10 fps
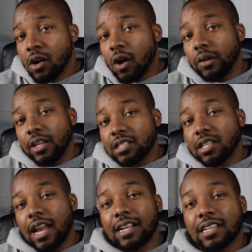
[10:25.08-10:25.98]
On this end,
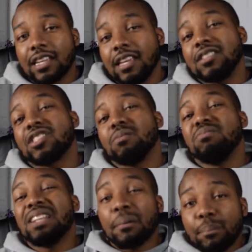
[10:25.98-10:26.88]
I can get some
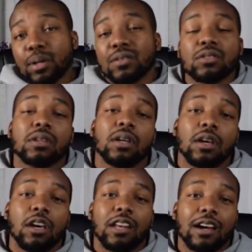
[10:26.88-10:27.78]
numbers
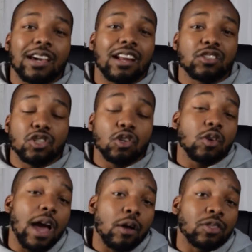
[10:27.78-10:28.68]
and I kind of show you
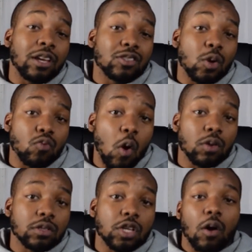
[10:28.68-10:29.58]
how things are
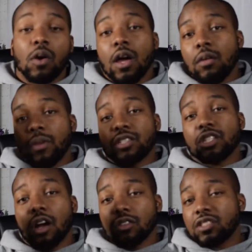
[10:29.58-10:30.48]
rolling. So make sure
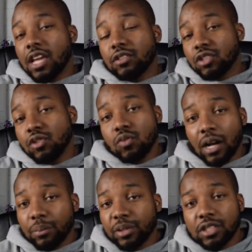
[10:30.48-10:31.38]
y'all stay tuned. I
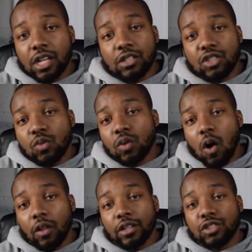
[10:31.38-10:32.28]
appreciate you and
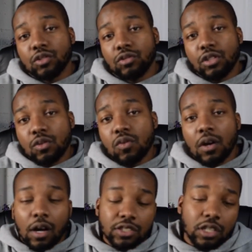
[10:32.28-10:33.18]
all that you do.
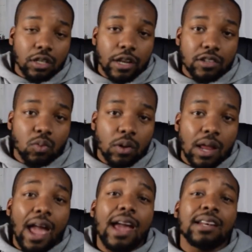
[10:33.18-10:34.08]
I'll see you in the next one.
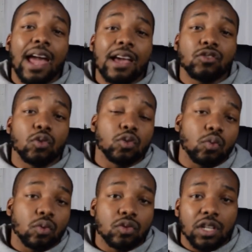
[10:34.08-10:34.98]
And as
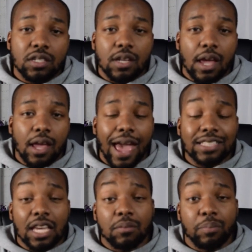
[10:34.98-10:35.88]
usual, treat each day as
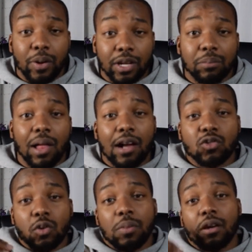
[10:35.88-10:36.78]
a building block to
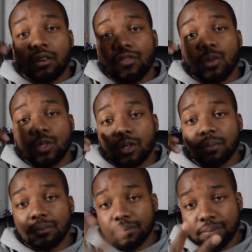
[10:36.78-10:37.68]
a better future.
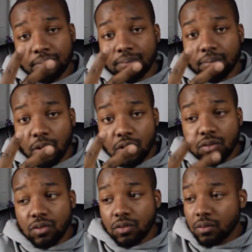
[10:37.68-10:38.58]
Peace.